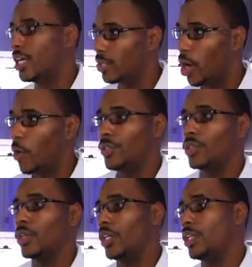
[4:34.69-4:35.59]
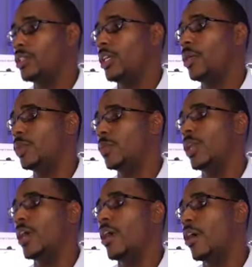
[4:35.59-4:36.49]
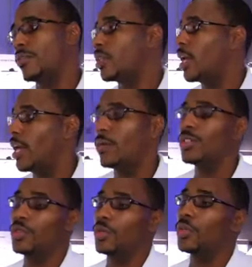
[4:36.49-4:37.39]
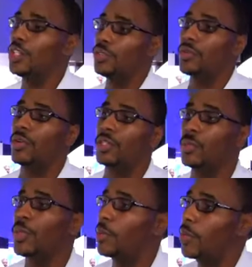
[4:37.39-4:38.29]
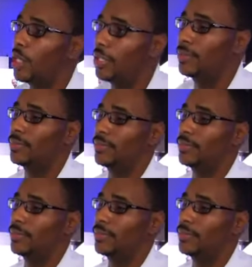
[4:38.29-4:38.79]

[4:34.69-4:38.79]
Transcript: He's always going to lead his team to the playoffs, and it was just real easy for us to pick him again.